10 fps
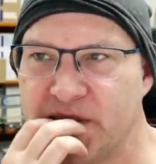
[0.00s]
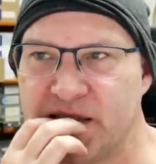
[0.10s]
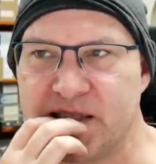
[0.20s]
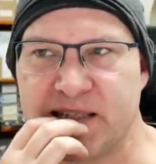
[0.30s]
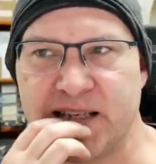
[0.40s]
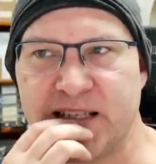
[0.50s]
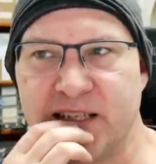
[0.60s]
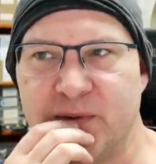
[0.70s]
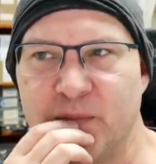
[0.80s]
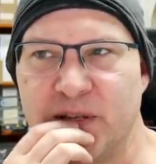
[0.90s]
it's
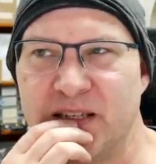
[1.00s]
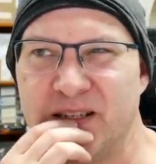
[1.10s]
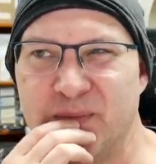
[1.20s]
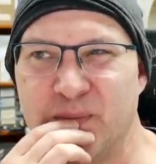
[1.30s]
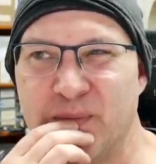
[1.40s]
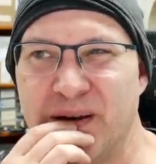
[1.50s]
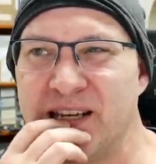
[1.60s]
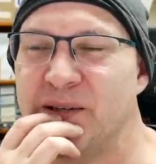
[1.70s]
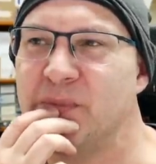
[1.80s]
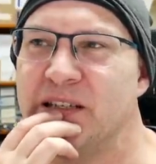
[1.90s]
taking me
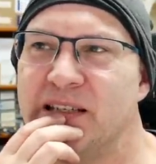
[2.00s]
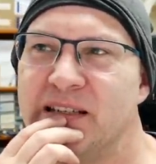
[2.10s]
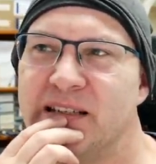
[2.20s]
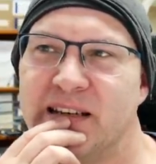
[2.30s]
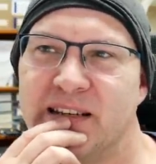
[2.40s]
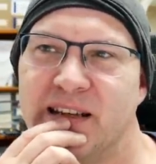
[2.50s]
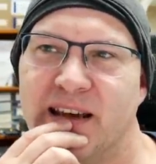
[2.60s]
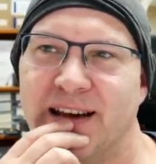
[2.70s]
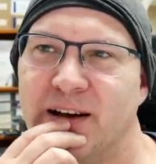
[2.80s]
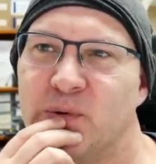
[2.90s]
maybe an
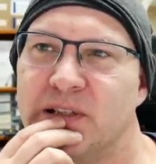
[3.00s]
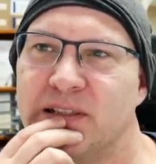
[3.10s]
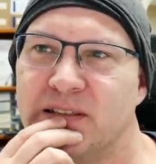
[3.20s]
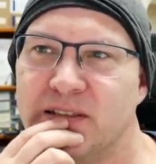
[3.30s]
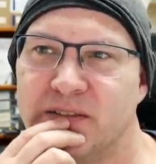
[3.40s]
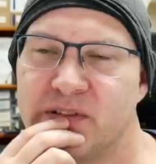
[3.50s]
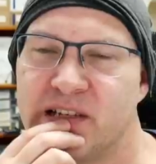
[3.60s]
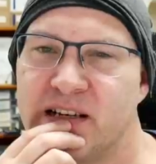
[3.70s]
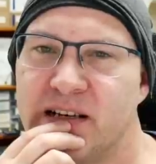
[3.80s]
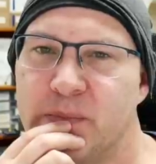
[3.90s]
hour of
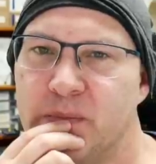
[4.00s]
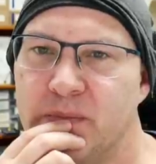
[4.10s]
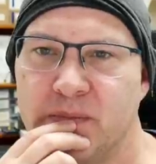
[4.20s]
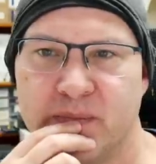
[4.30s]
time,